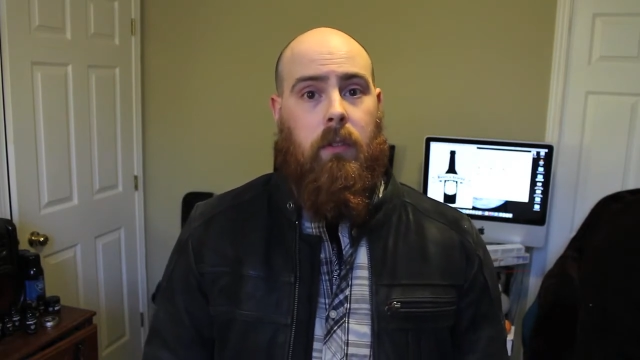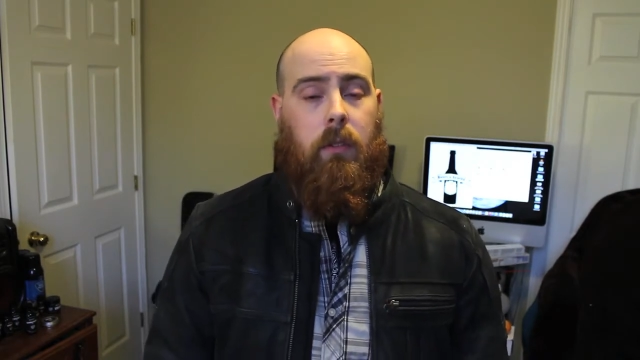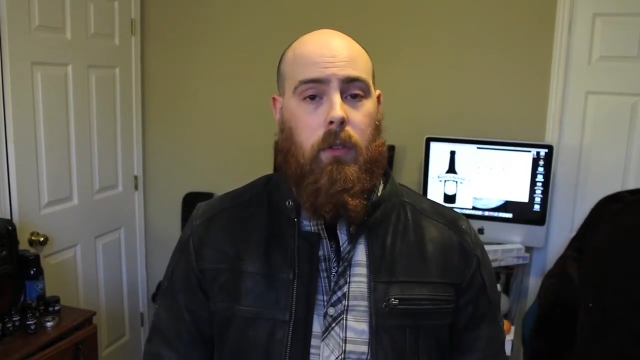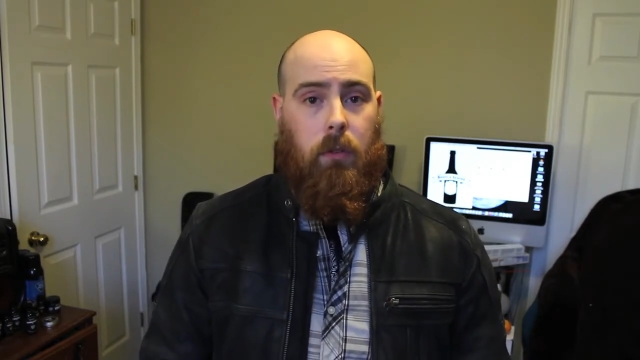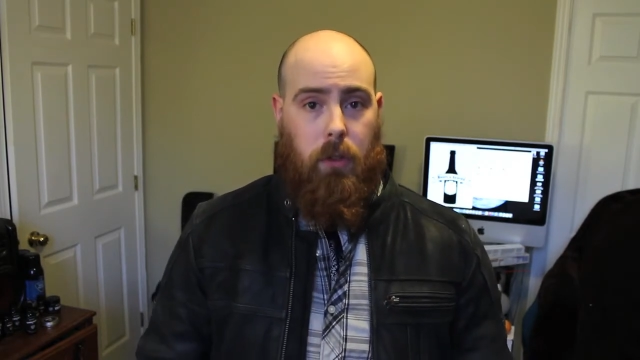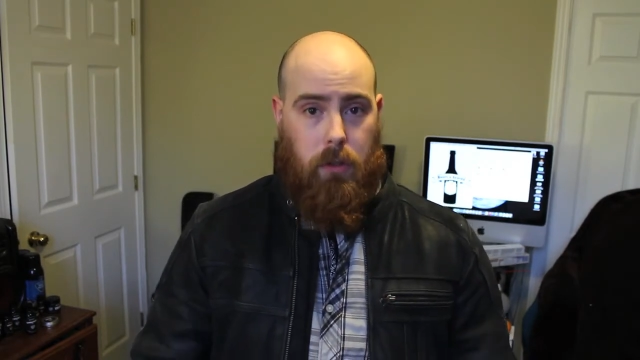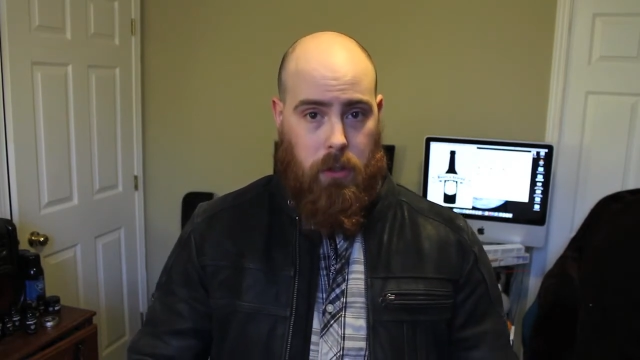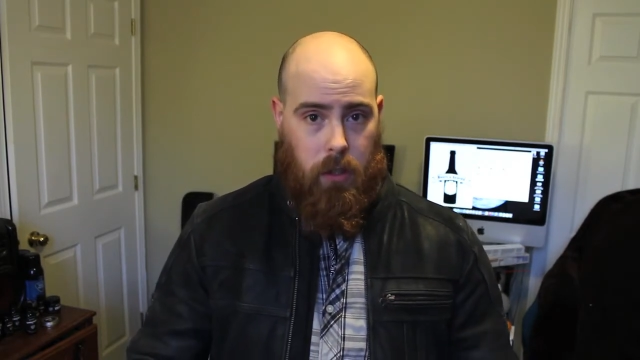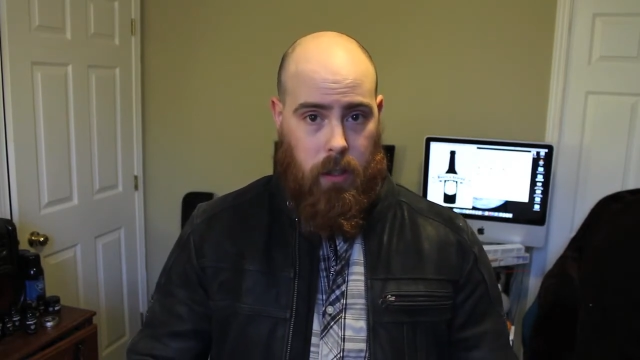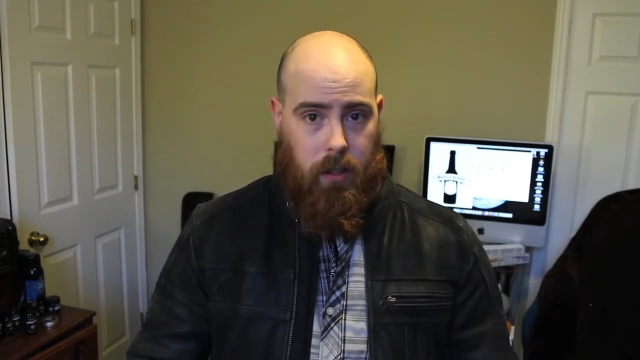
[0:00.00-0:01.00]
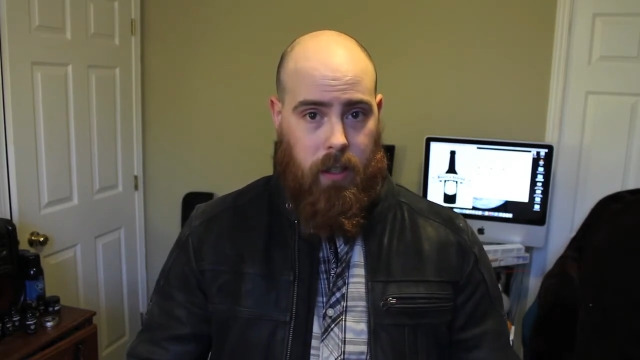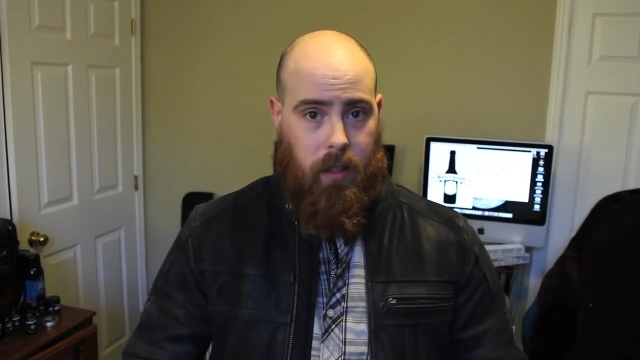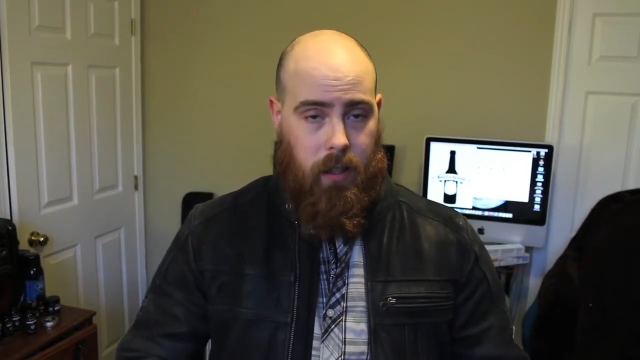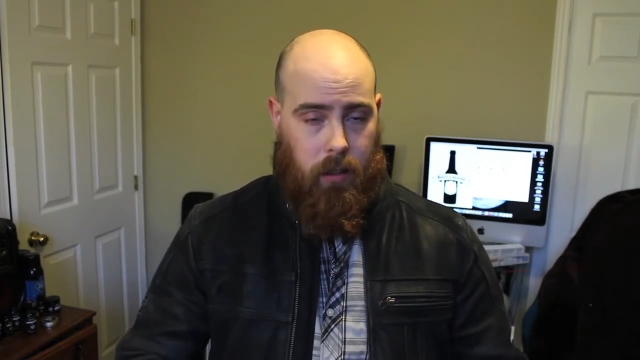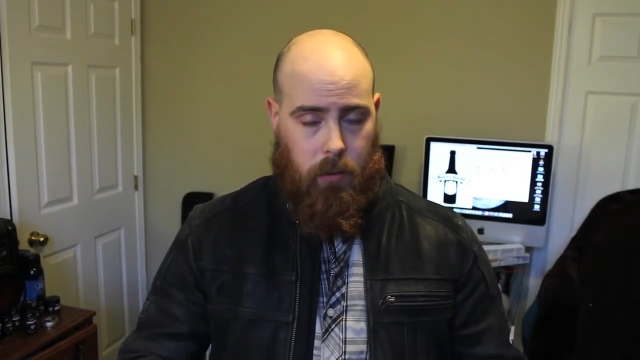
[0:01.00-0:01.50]
for future
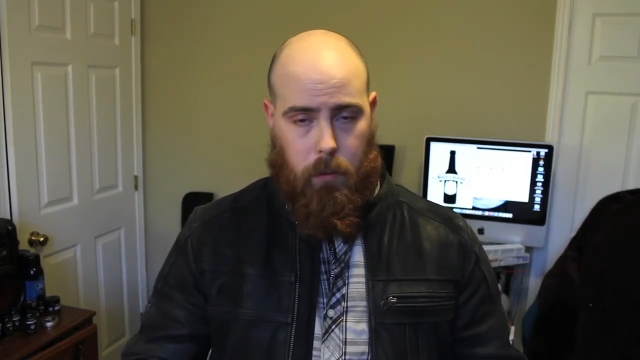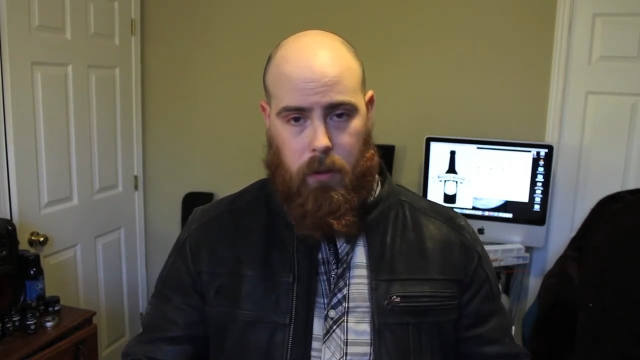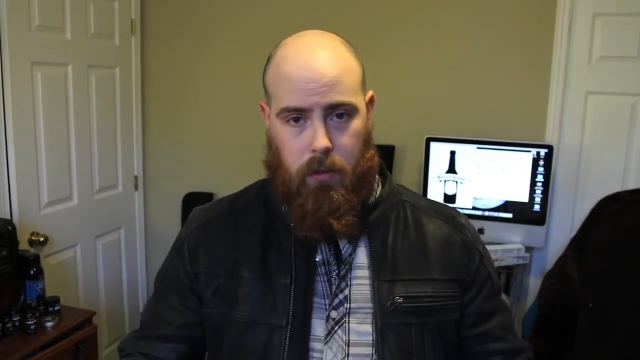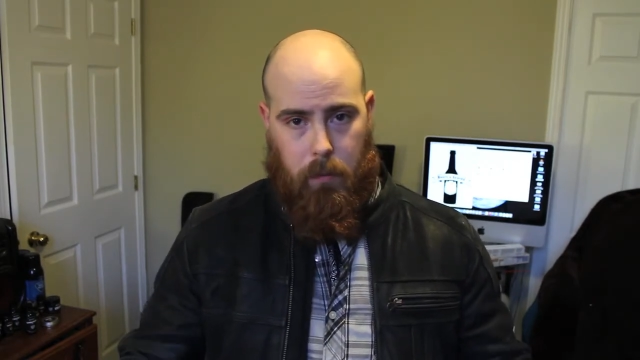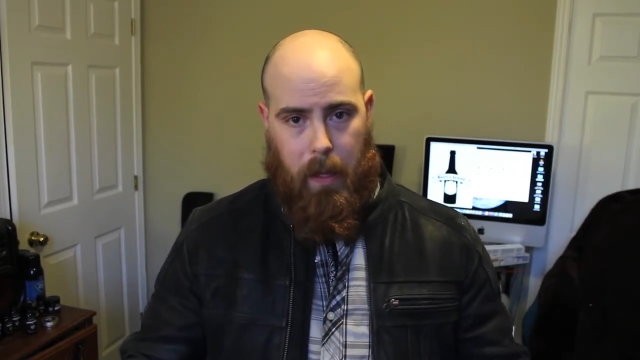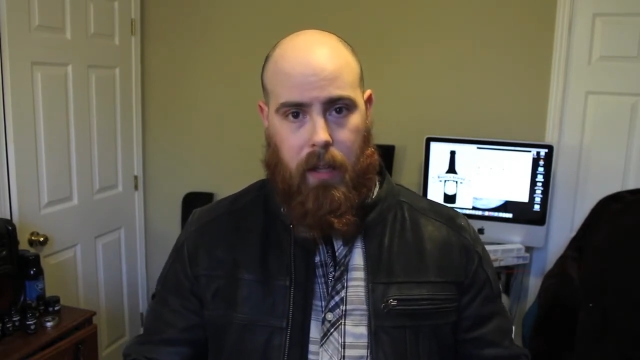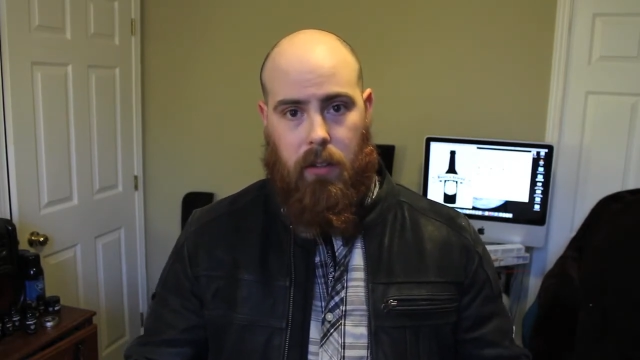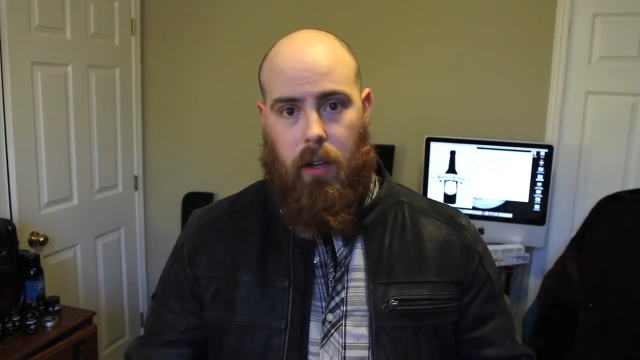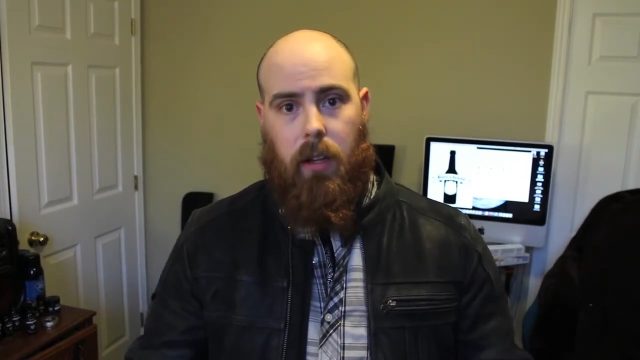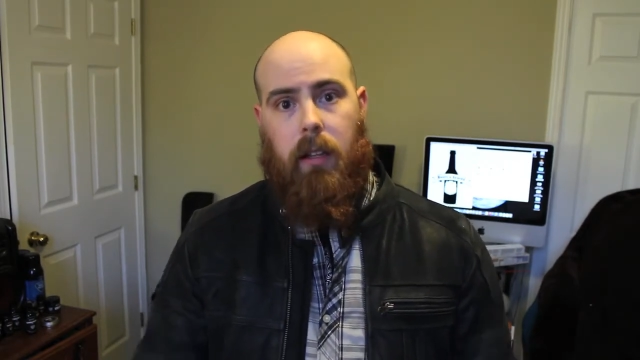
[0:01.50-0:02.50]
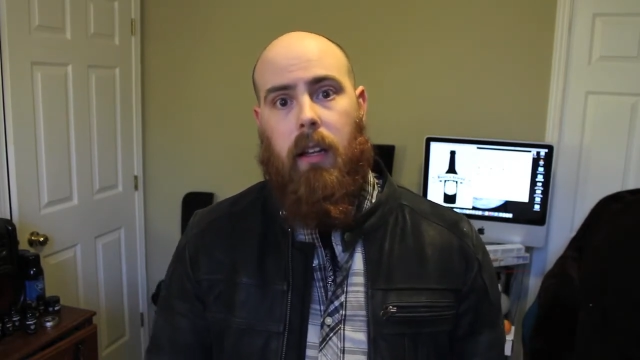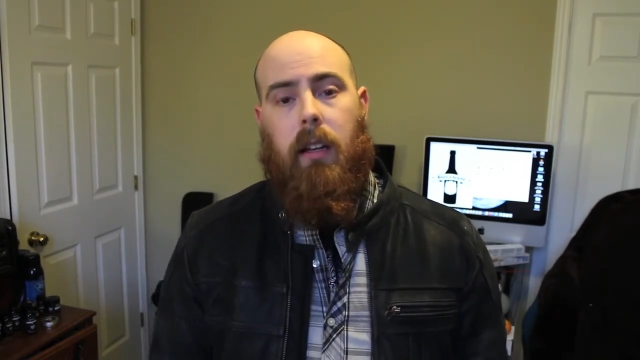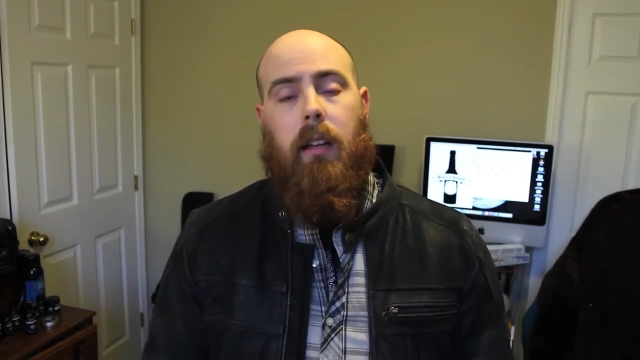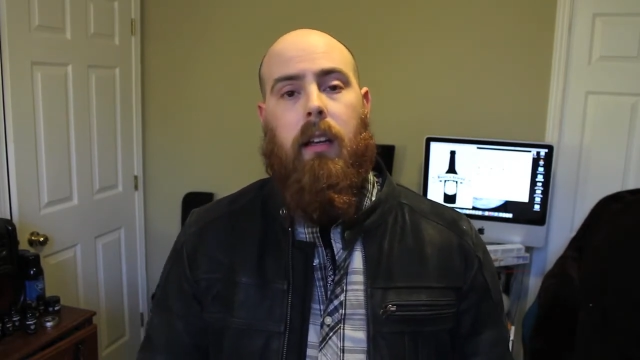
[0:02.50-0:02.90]
content as well as past content.